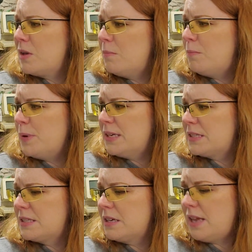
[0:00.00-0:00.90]

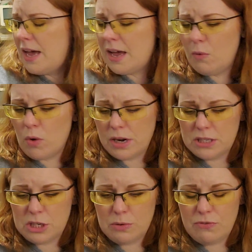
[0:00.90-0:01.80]
but uh, yeah, I wanted
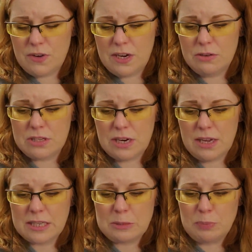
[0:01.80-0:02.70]
to do a video today
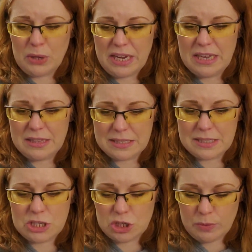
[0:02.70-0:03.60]
explaining the
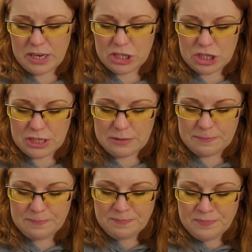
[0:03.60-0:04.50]
situation.
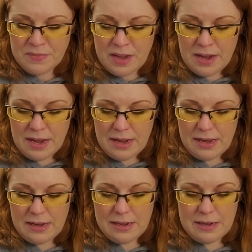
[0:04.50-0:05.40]

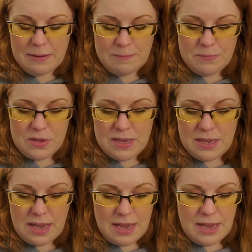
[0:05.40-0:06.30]
Um,
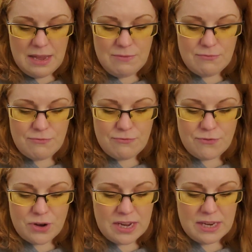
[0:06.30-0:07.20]
yay,
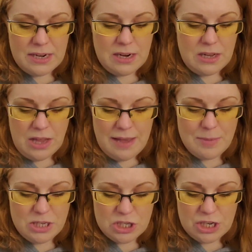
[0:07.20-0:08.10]
friggin'
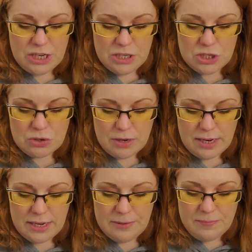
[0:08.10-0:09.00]
climate change,
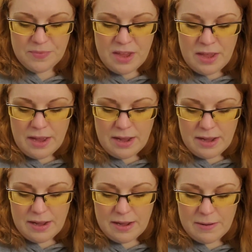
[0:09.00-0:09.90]
right?
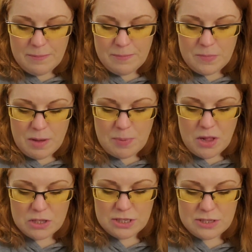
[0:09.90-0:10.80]
Um,
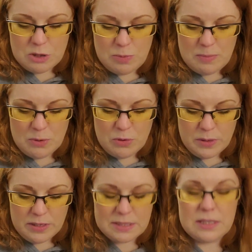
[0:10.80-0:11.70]
apologies to the people who
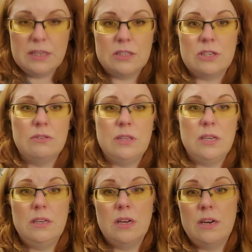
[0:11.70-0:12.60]
are listening to
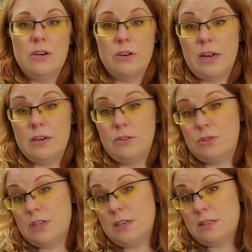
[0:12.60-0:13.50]
the uh, at
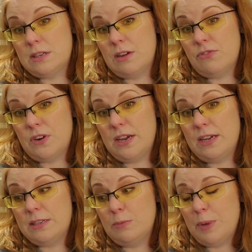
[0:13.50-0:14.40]
newsstand stuff, and I
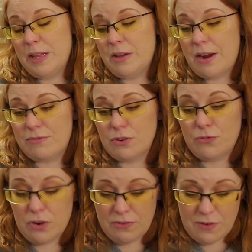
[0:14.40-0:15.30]
had to bail out after
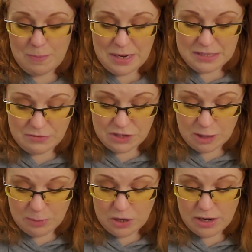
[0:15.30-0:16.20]
45 minutes of
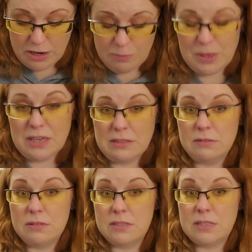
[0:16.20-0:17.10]
terrible audio because
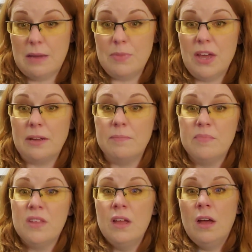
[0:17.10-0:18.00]
same thing.
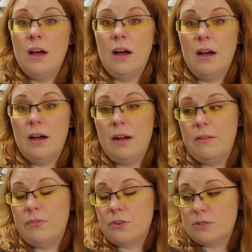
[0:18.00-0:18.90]
Uh,
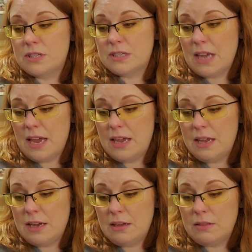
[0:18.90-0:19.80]
they're
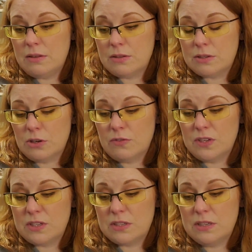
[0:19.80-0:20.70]
saying the
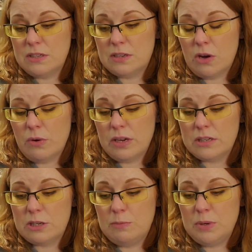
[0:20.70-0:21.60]
service is going
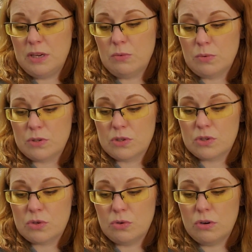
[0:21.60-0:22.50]
to be
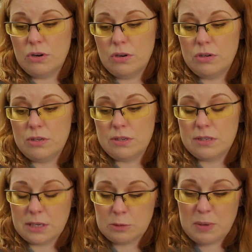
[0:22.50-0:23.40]
restored
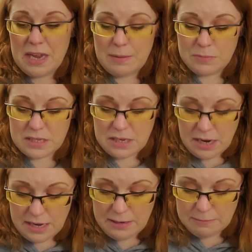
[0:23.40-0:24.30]
6 p.m.
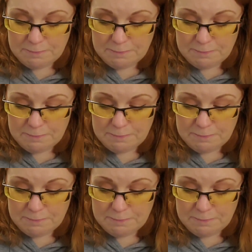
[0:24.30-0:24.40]
tonight,